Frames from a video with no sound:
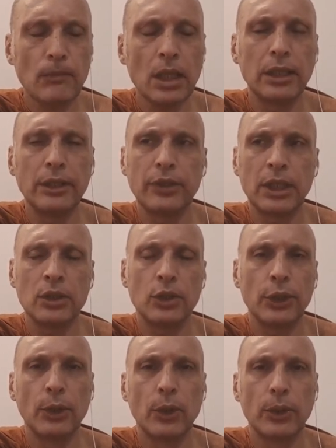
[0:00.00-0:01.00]
living in New
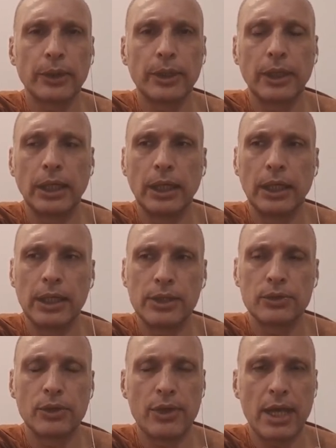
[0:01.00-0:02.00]
York in
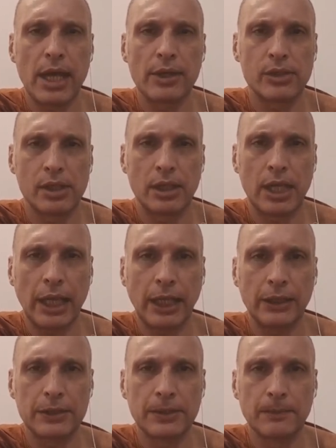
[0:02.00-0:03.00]

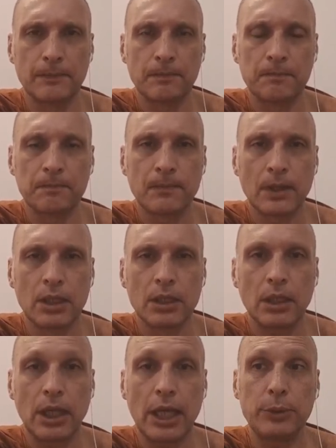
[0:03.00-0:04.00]
2008,
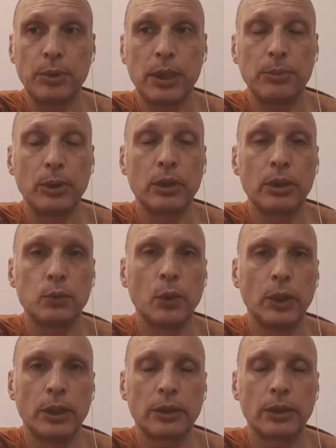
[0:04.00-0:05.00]
I had people who had
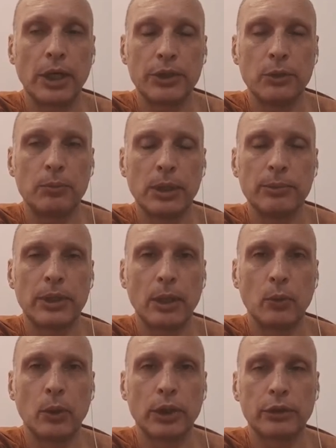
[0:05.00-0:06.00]
worked, I knew people that
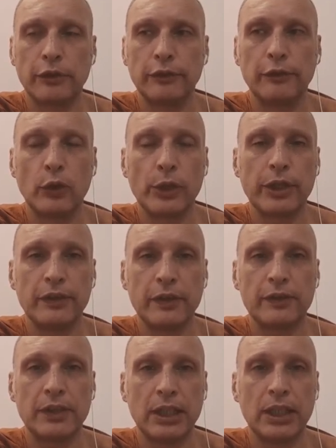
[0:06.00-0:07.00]
worked for 40,
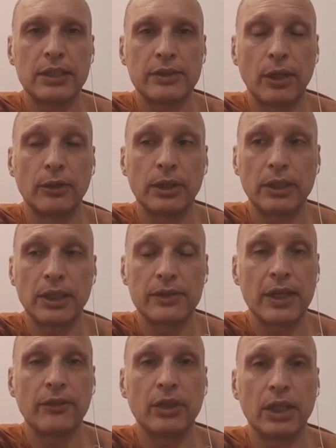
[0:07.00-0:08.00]
50 years that were in their
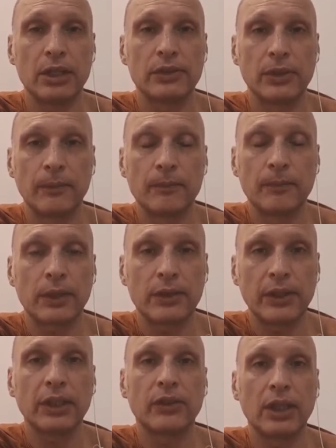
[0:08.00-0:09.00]
70s,
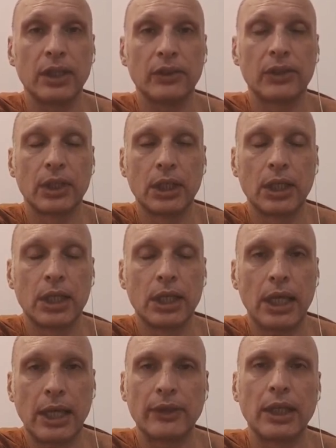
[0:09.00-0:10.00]
60s,
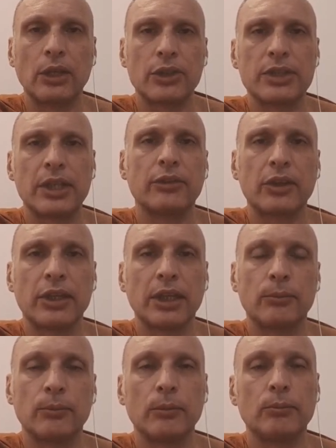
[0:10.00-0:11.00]
and they lost
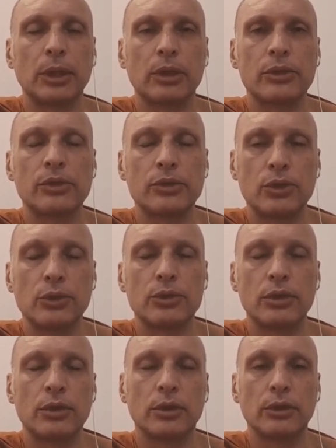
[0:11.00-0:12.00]
everything due
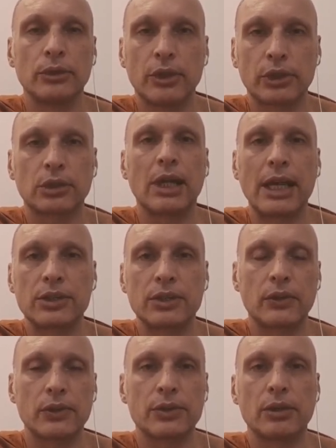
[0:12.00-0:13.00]
to the crash
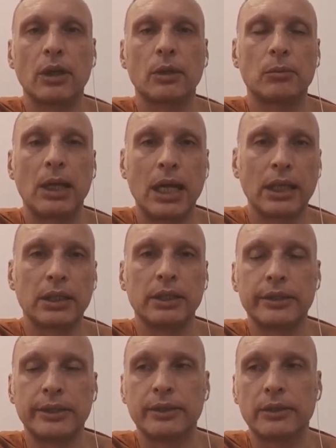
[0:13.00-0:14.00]
of the stock
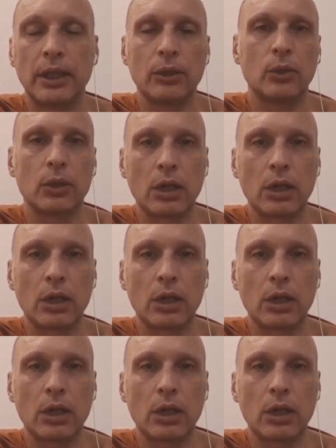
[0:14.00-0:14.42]
market and all